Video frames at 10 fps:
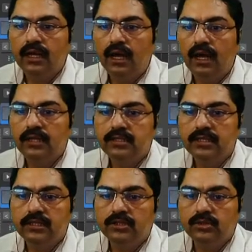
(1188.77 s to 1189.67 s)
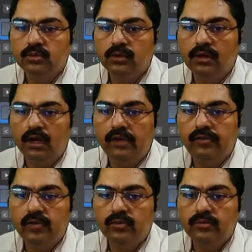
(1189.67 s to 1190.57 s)
I'll change it to clay
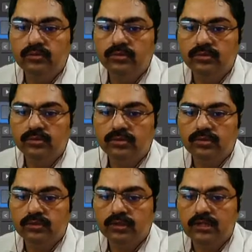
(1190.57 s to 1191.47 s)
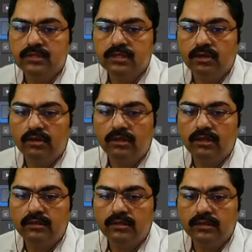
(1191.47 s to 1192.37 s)
view so you can see all the
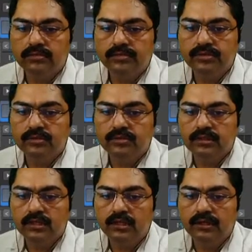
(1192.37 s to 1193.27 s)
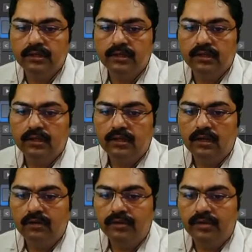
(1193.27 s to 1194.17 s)
views. See
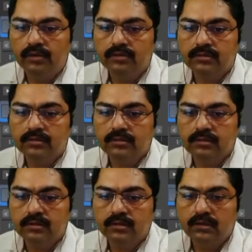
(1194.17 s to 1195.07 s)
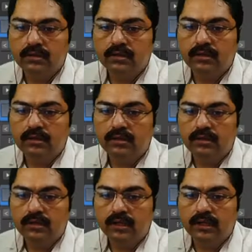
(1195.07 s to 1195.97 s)
how it looks.
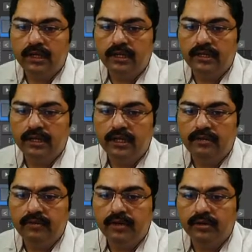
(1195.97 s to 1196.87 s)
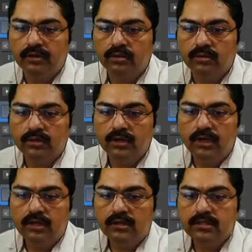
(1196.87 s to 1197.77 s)
You can edit anywhere you can go.
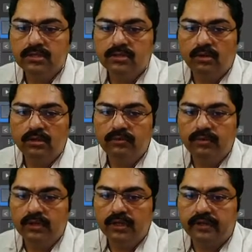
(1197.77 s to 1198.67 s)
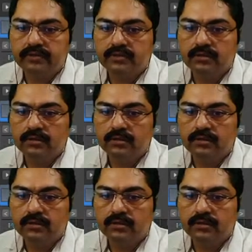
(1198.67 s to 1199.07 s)
This is called the vertex.